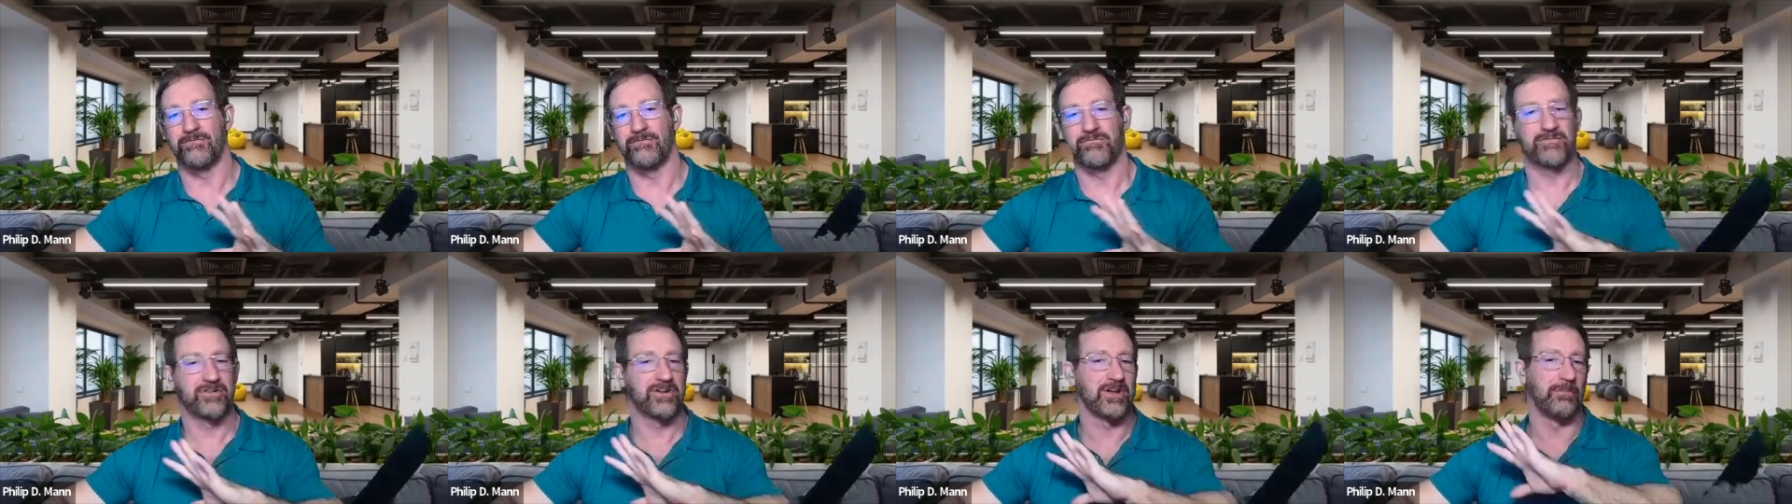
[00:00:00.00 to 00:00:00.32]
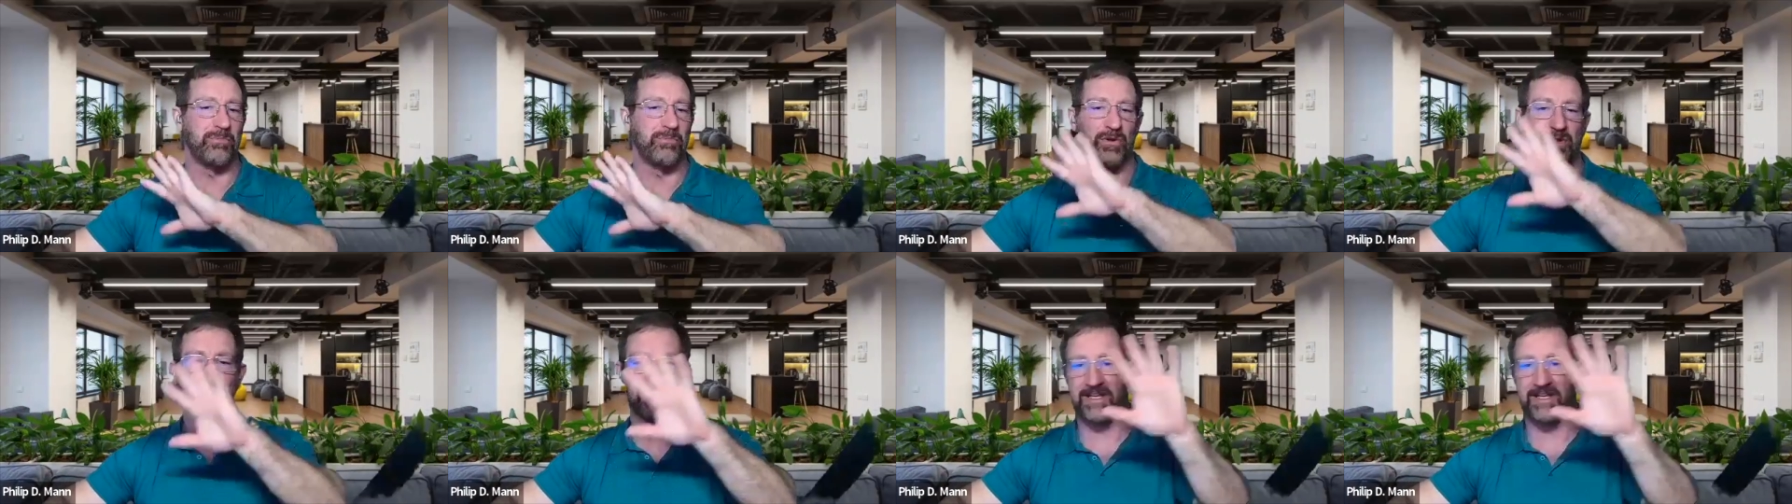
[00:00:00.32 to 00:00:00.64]

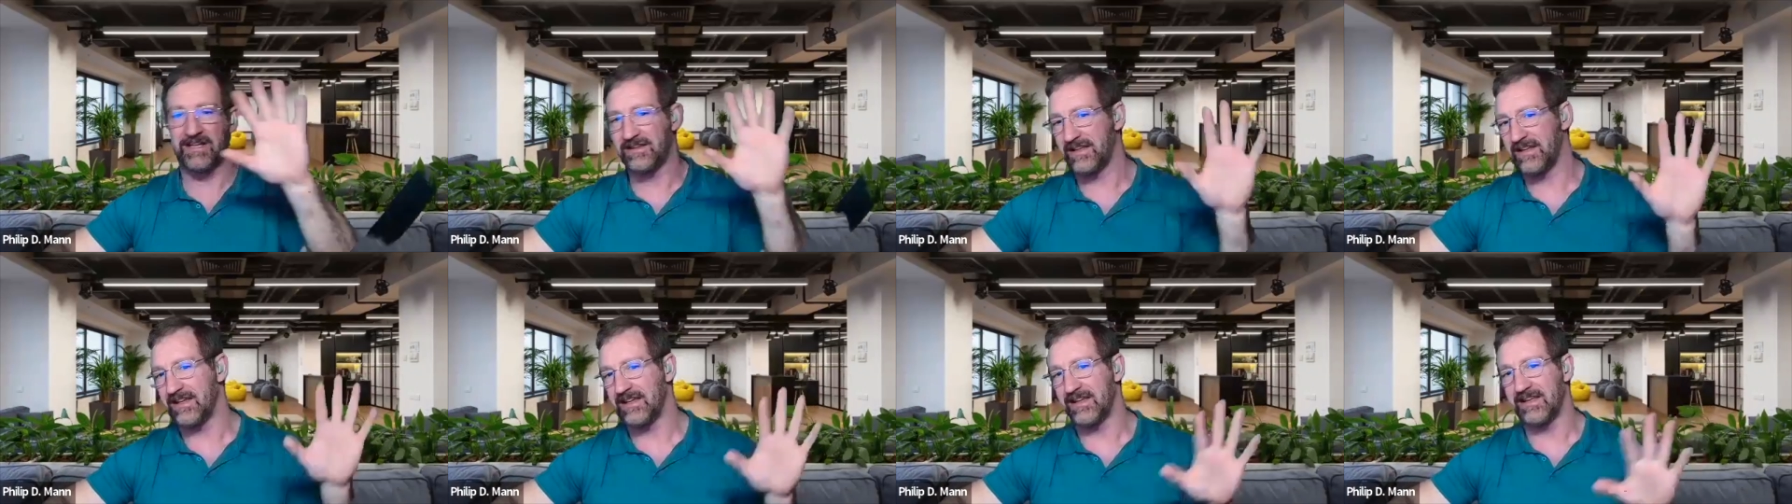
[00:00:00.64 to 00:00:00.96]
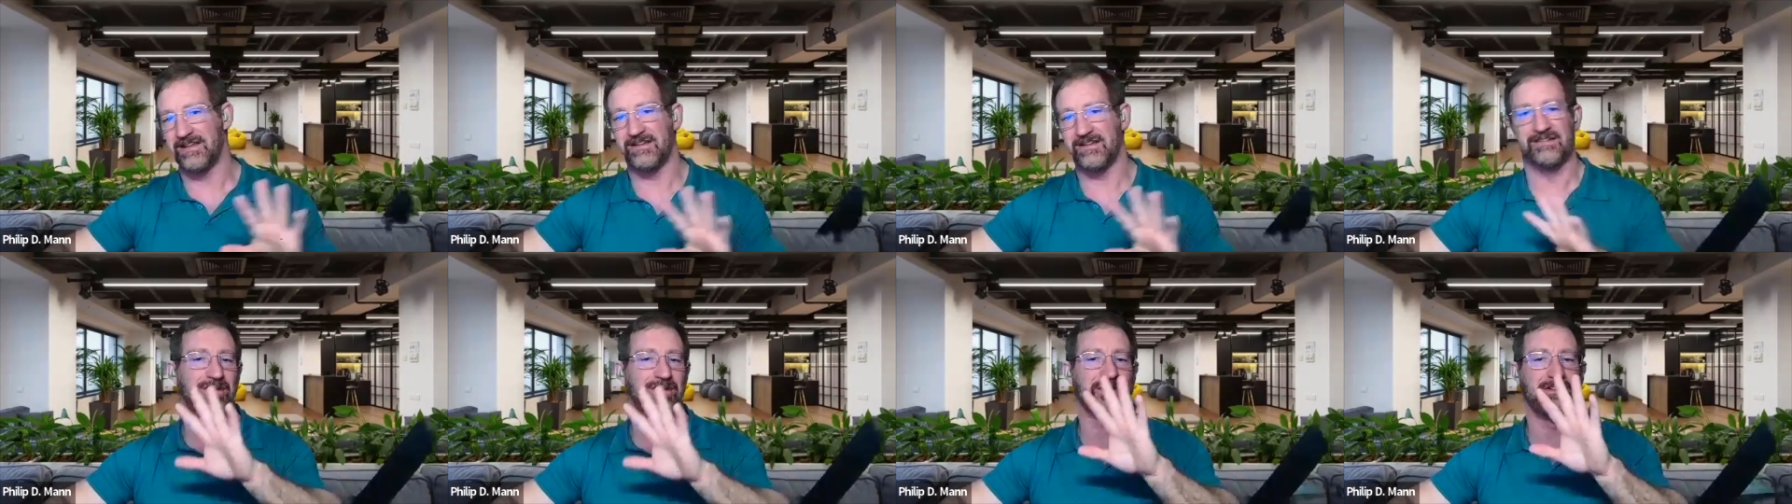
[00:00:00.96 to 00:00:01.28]

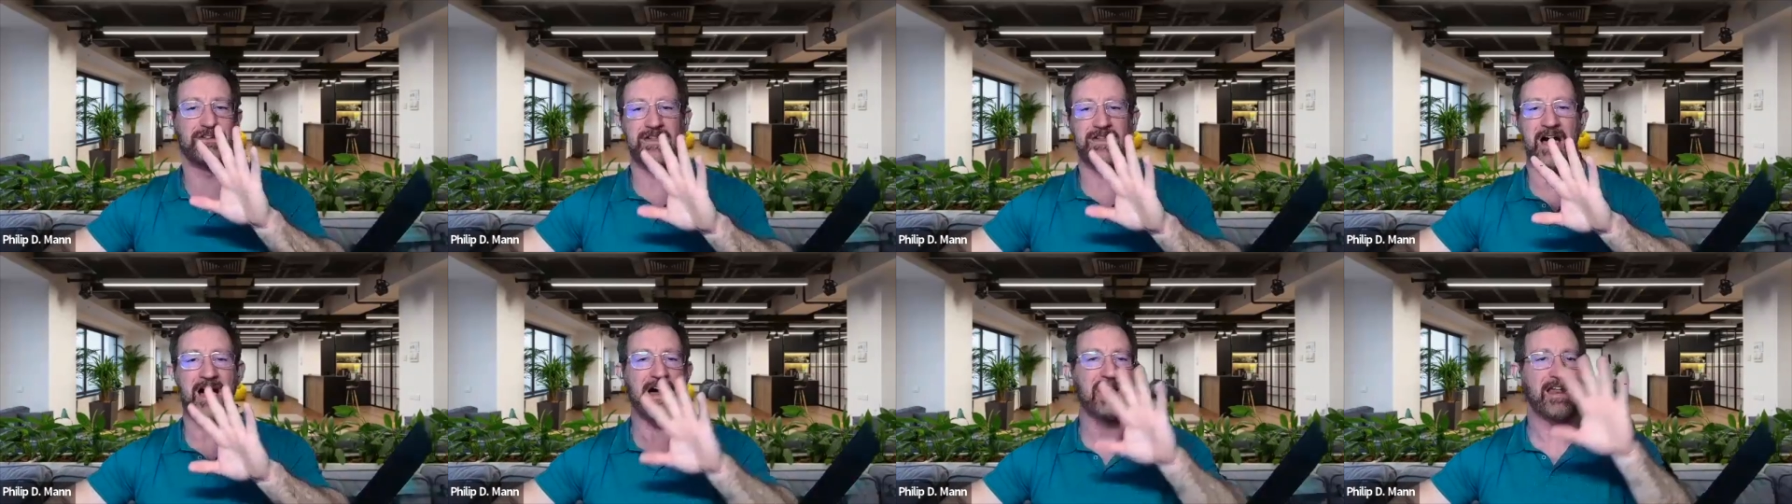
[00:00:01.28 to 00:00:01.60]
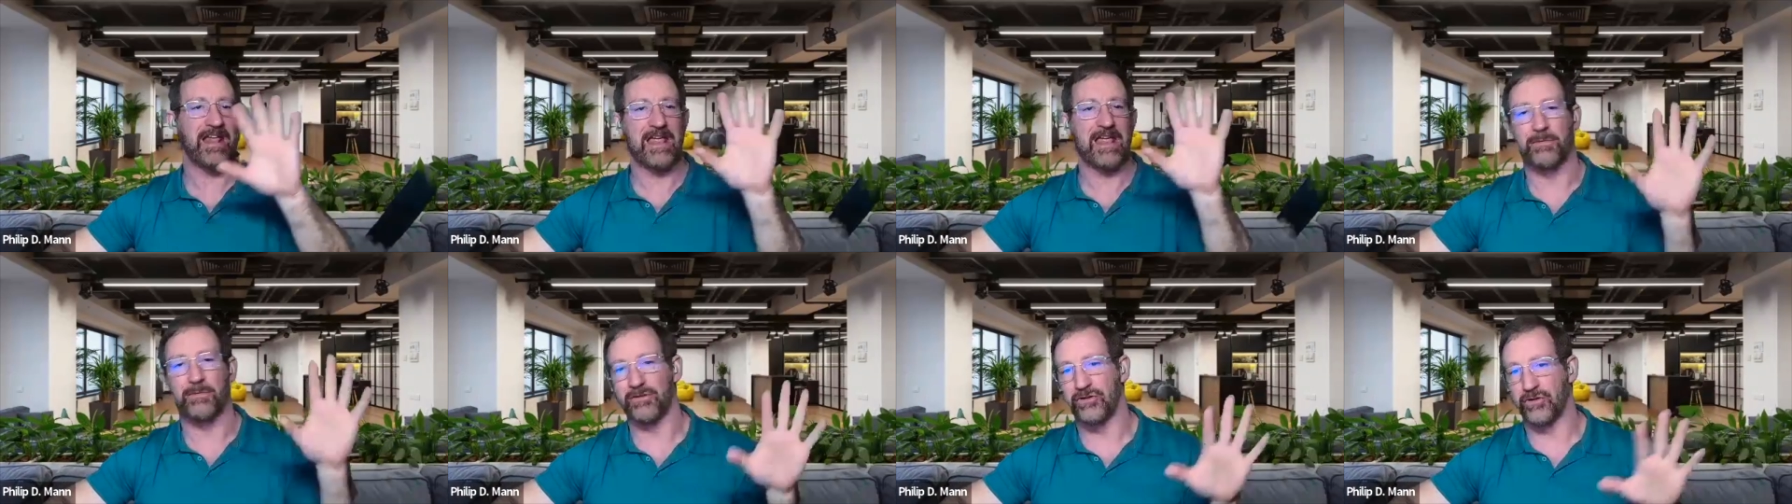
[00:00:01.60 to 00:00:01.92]
completely not
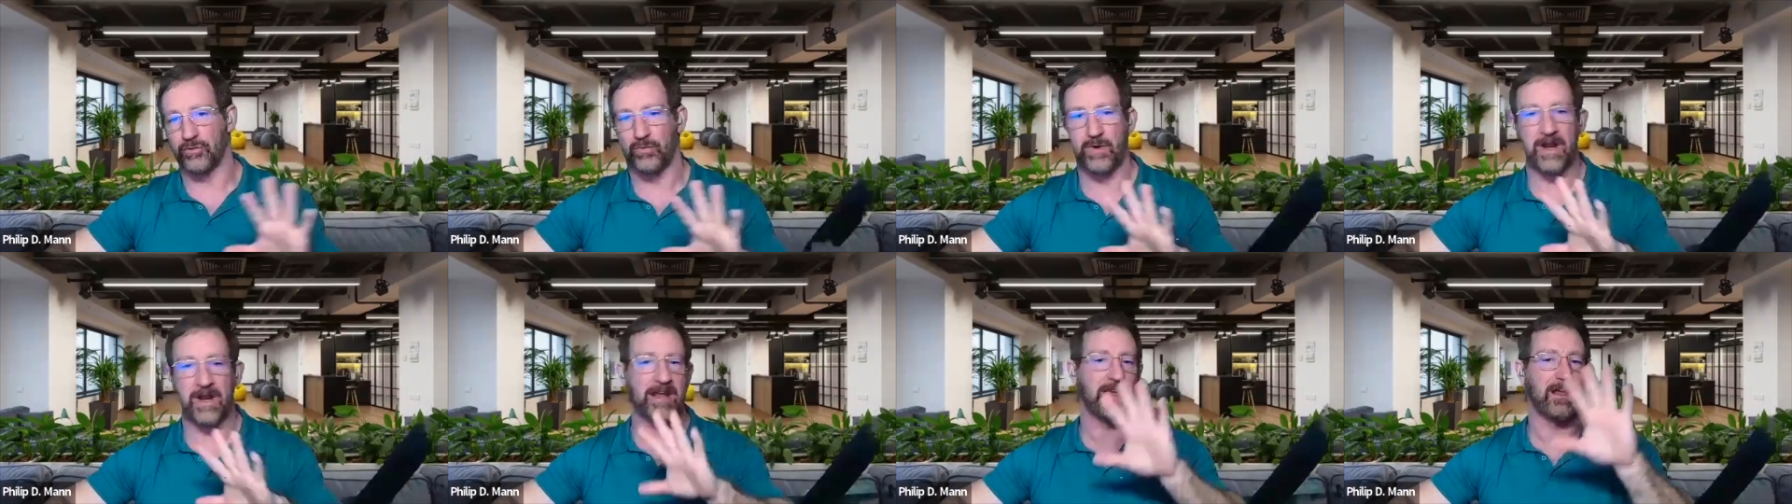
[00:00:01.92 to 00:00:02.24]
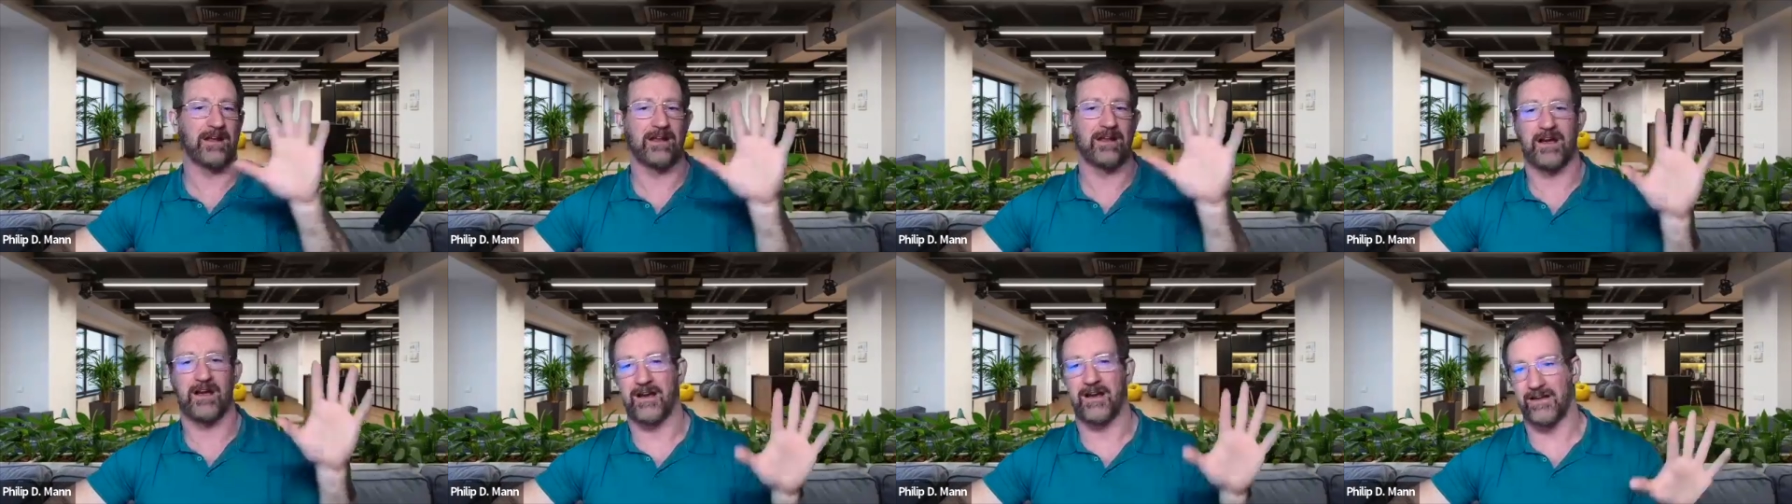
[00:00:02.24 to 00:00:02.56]
able to
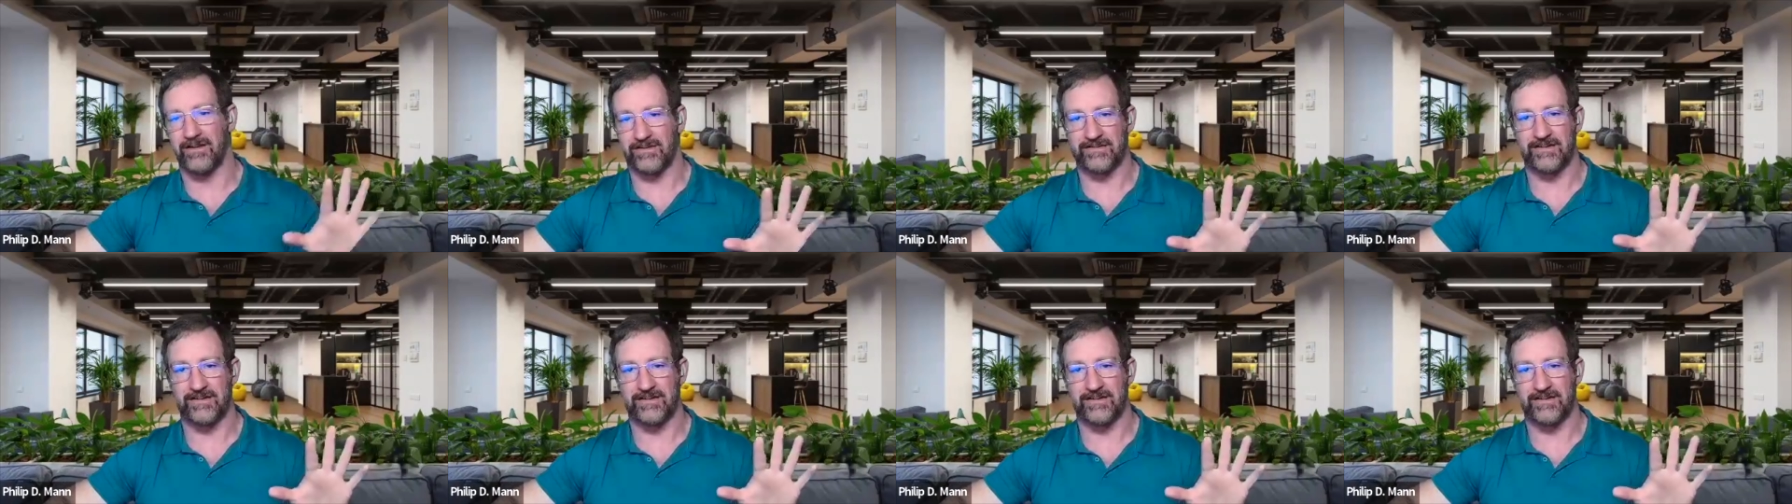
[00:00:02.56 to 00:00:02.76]
recognize